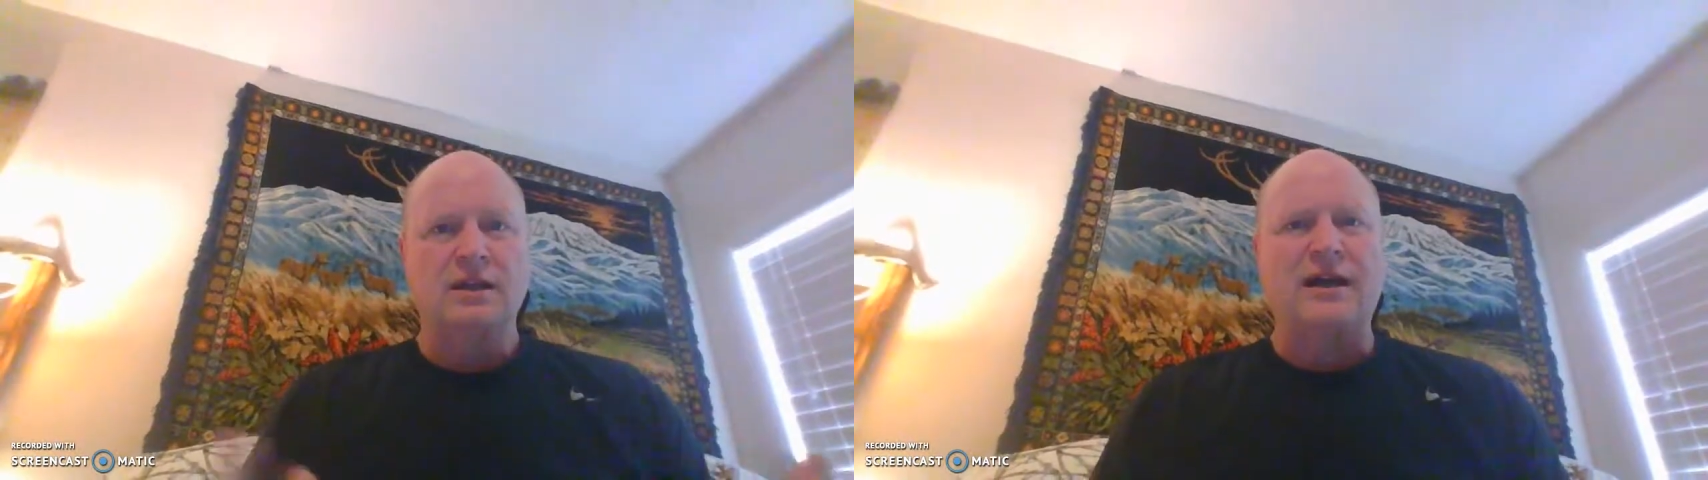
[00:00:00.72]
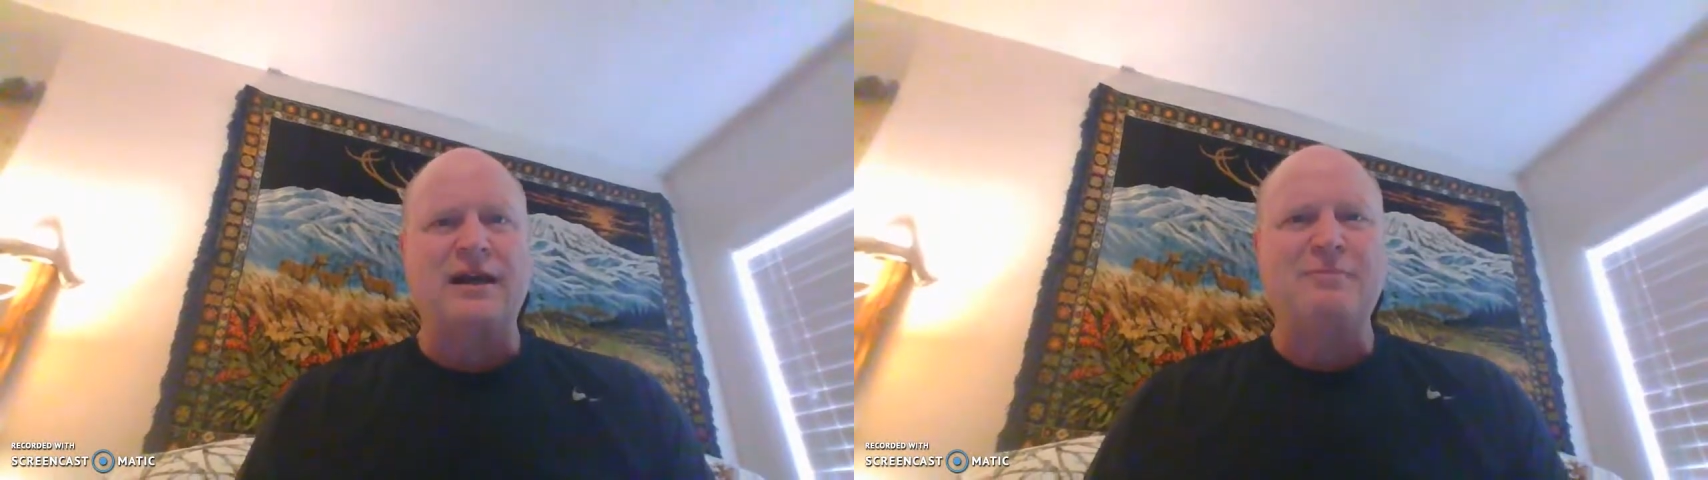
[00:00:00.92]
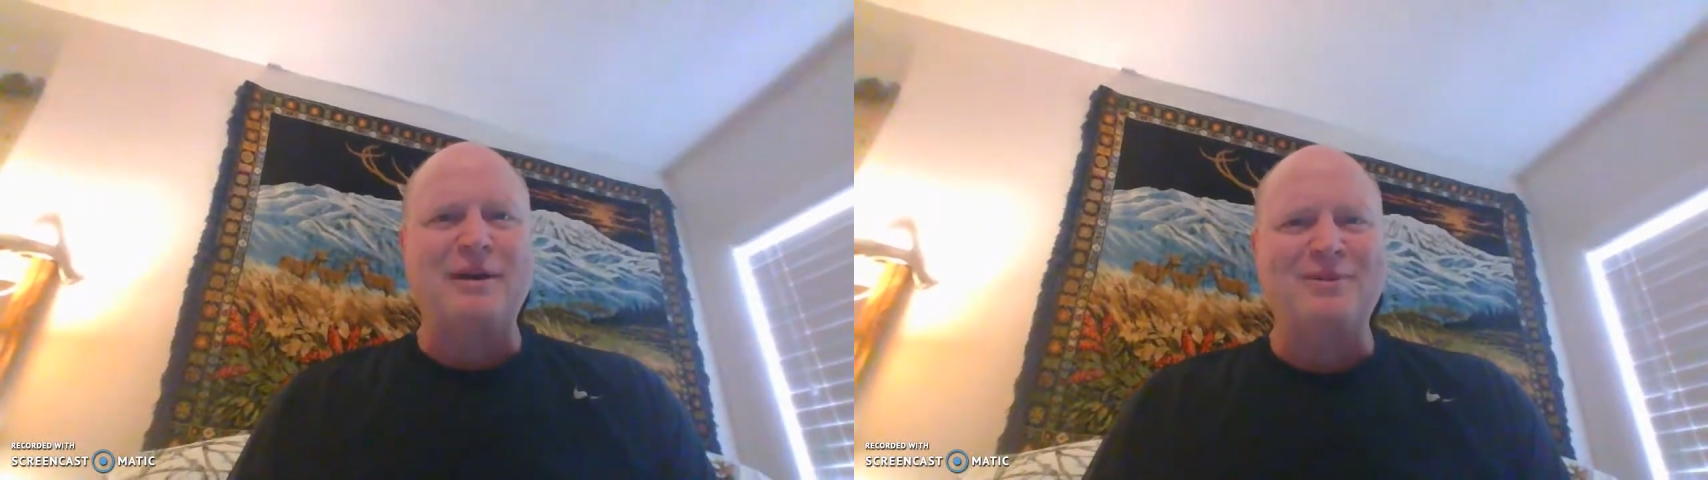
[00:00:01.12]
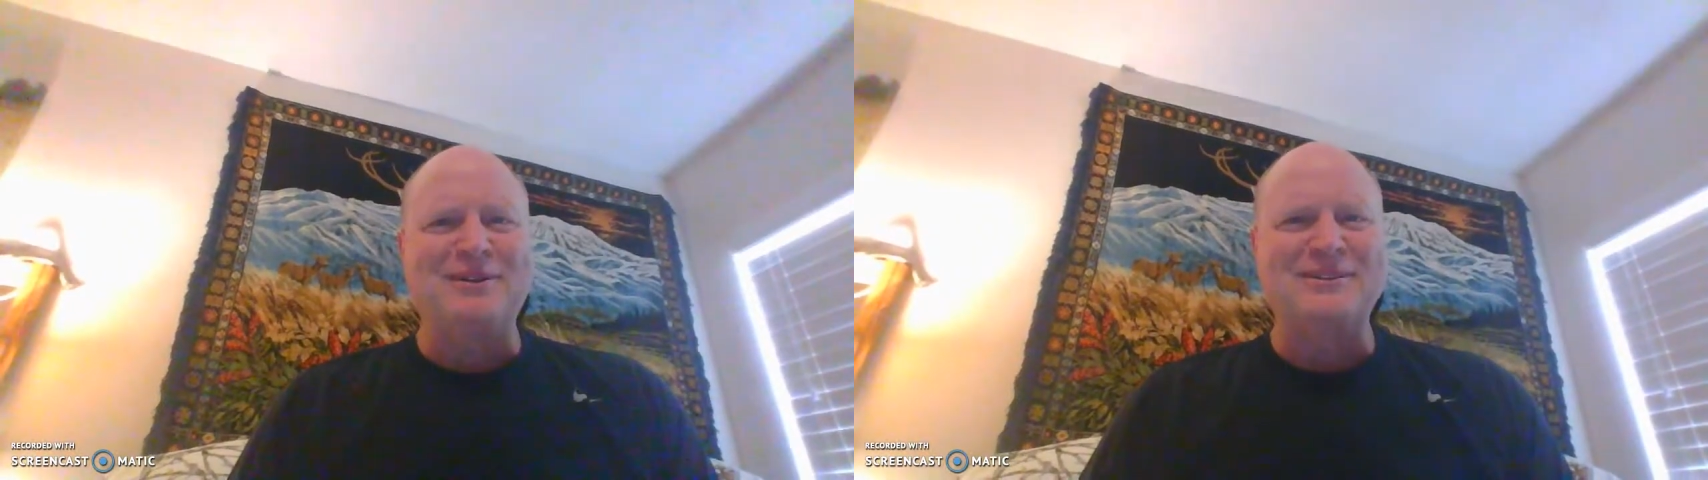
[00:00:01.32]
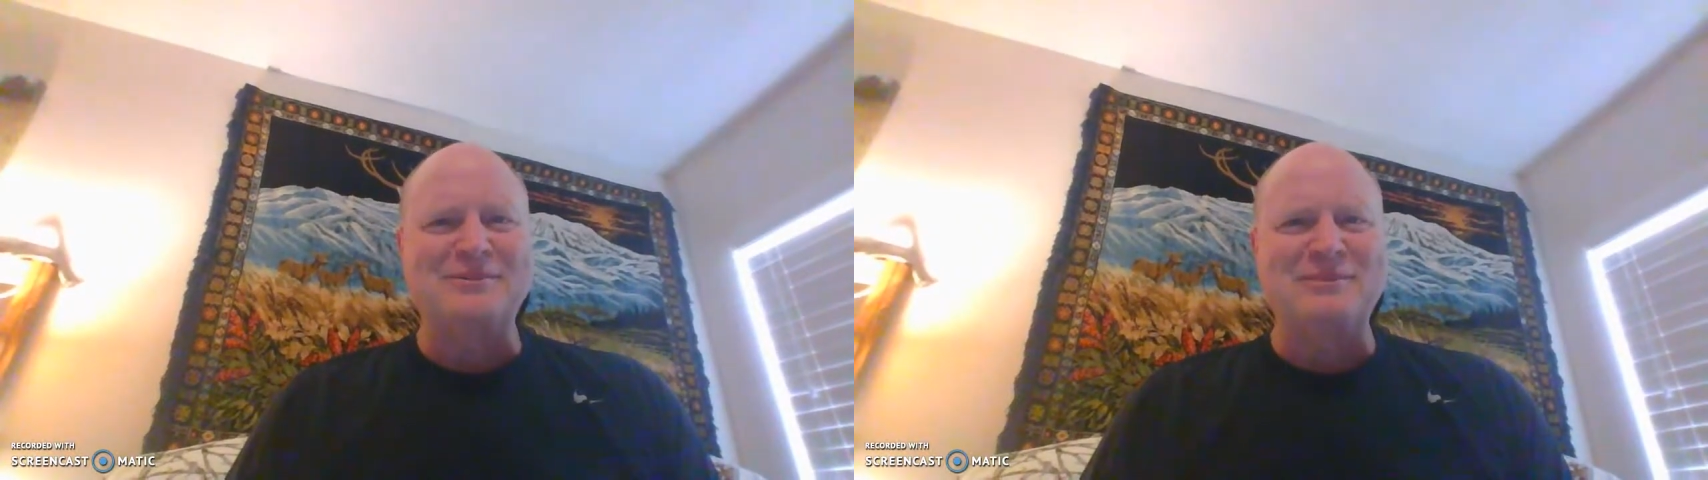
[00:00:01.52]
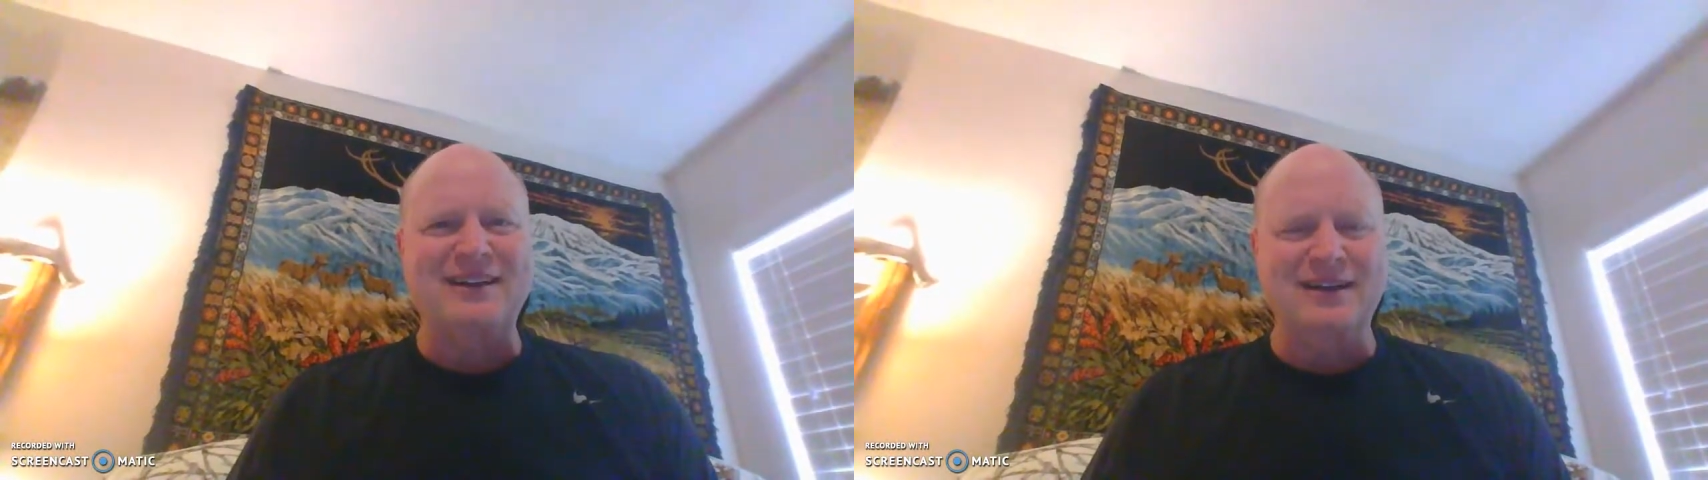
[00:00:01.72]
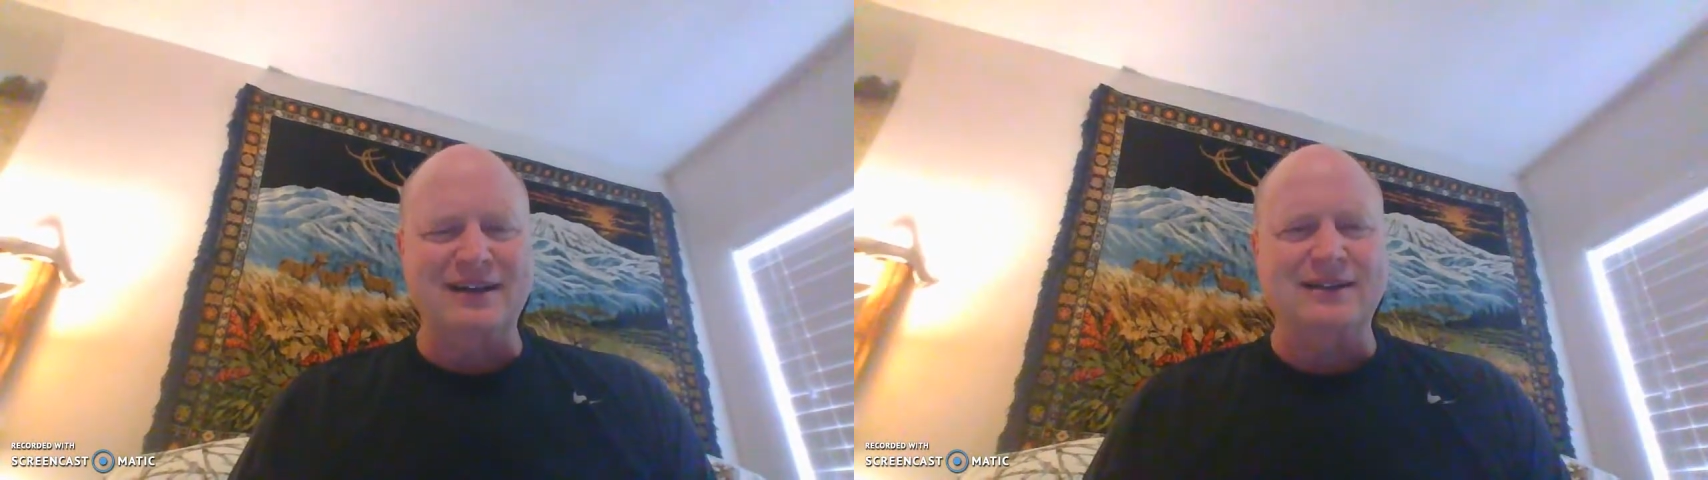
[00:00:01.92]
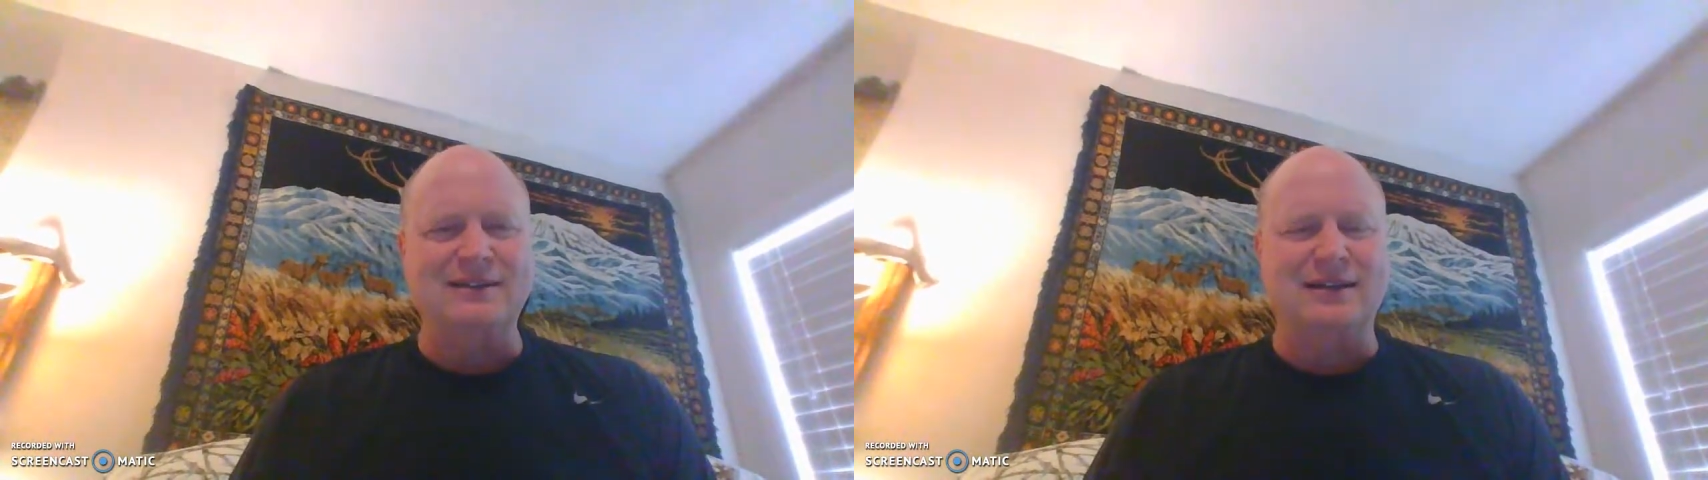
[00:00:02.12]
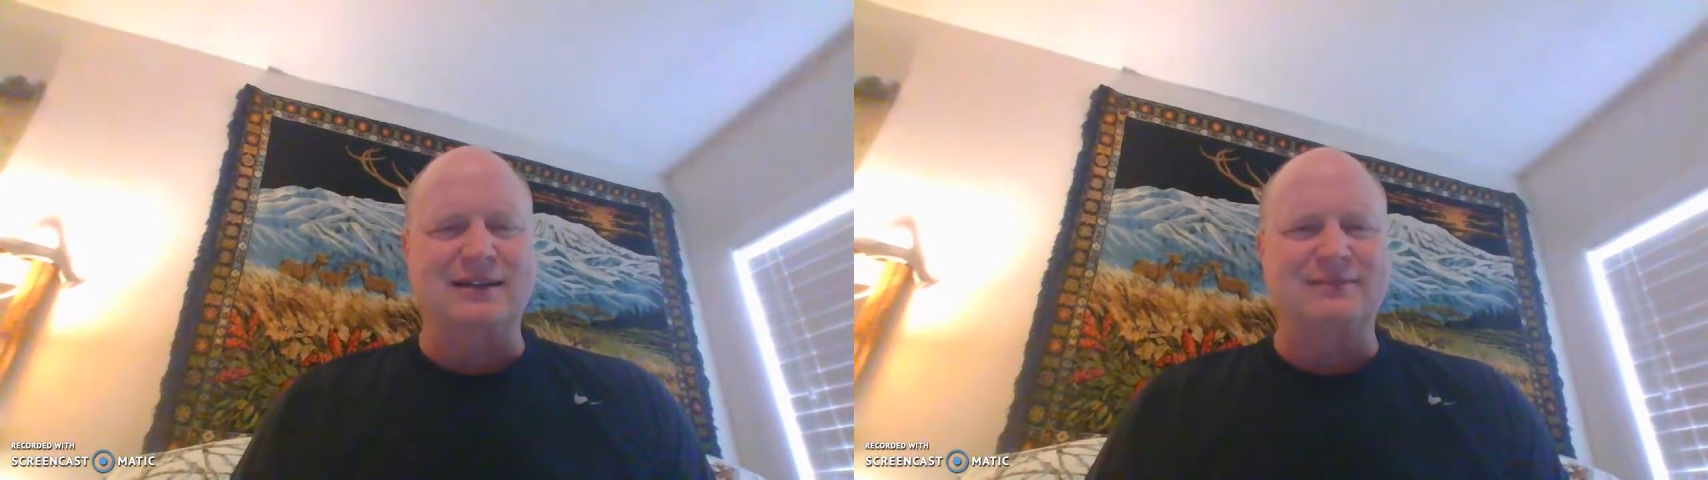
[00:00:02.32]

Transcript: Hi, Pamela. It's me again.